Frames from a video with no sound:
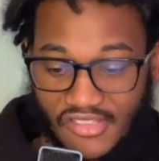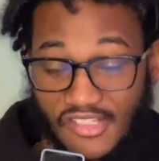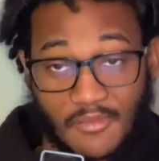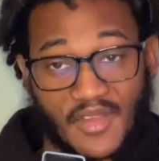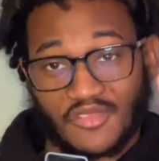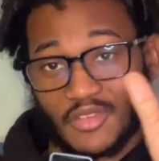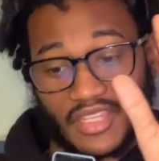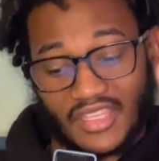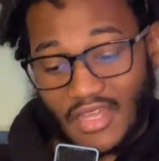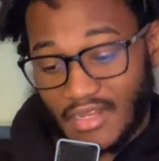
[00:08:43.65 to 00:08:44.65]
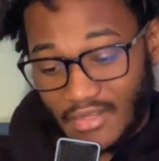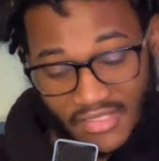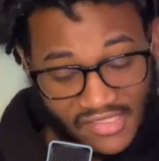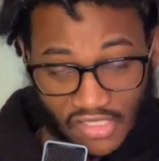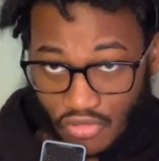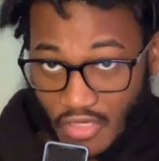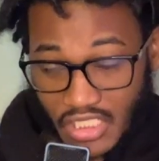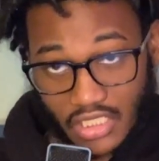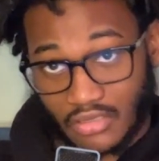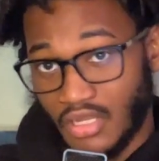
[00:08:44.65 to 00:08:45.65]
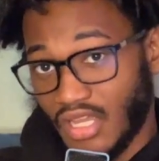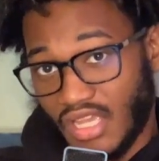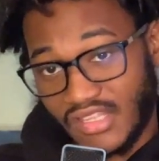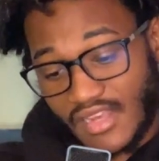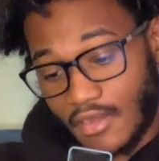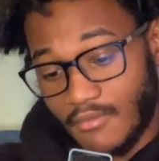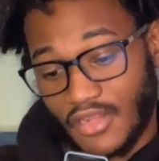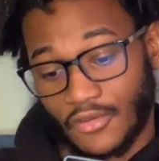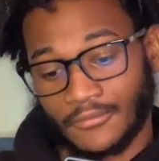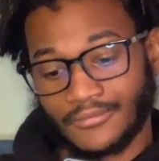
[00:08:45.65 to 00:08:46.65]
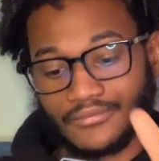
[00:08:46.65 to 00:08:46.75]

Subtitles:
especially with the Keon Ellis situation in Sacramento.